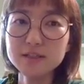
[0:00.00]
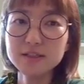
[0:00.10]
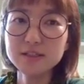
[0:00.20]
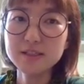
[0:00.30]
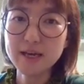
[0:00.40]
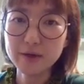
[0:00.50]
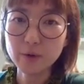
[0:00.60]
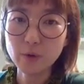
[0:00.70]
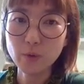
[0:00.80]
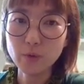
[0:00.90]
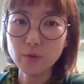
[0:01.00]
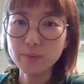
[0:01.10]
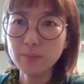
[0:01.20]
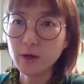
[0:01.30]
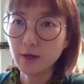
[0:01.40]
this is a call,
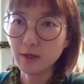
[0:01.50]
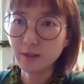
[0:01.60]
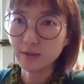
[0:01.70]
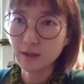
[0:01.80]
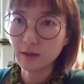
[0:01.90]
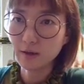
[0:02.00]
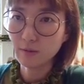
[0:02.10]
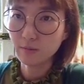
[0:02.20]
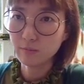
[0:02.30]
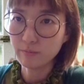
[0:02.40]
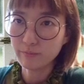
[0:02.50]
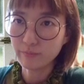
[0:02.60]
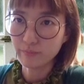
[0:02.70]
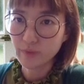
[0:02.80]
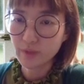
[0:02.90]
but
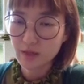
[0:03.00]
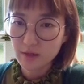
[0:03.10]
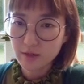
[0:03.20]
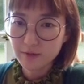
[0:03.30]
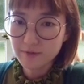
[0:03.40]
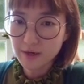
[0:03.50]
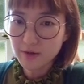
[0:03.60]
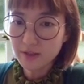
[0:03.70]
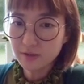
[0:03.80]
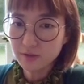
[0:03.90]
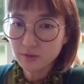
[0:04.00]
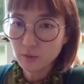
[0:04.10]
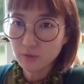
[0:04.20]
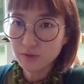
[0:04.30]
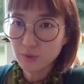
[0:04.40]
if there is
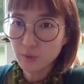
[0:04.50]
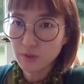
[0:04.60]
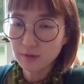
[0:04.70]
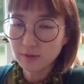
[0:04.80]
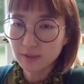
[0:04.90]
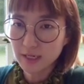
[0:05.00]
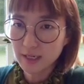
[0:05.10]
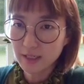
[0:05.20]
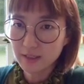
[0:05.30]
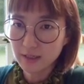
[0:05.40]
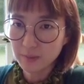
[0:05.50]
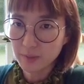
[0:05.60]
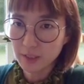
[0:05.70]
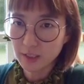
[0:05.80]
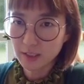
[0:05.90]
no stone outside, I
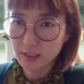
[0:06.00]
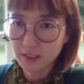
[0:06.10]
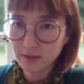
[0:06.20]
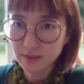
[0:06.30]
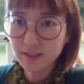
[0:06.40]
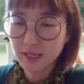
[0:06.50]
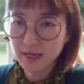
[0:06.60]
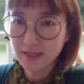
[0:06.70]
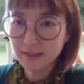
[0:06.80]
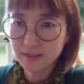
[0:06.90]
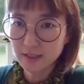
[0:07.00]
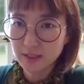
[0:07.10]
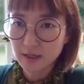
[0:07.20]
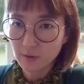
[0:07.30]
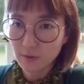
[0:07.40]
mean, in this case,
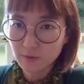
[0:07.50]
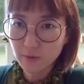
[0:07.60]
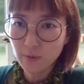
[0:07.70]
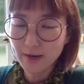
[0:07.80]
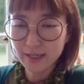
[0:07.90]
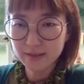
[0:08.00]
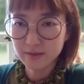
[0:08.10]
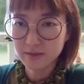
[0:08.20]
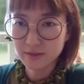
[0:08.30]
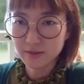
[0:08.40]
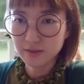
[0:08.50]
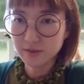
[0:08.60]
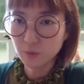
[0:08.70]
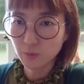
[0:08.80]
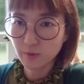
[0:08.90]
for white, this
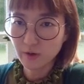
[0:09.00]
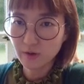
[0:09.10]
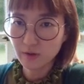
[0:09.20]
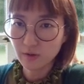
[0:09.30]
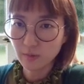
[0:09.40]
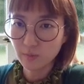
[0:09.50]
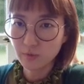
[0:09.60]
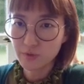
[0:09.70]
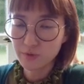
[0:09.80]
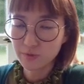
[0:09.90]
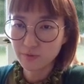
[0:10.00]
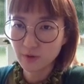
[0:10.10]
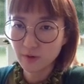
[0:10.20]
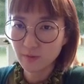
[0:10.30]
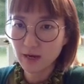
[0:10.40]
is normal. Approach
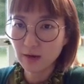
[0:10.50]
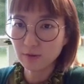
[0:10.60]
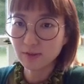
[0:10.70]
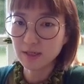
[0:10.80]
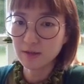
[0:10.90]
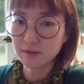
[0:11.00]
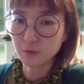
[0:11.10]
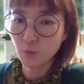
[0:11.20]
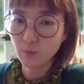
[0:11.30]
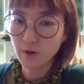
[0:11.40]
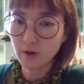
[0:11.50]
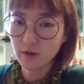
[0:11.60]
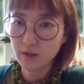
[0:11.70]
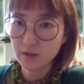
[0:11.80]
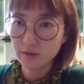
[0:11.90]
from outside is normal.
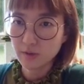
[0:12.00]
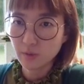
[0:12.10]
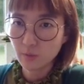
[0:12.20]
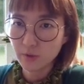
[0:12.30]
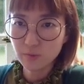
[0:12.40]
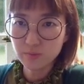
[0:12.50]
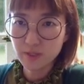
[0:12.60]
So we don't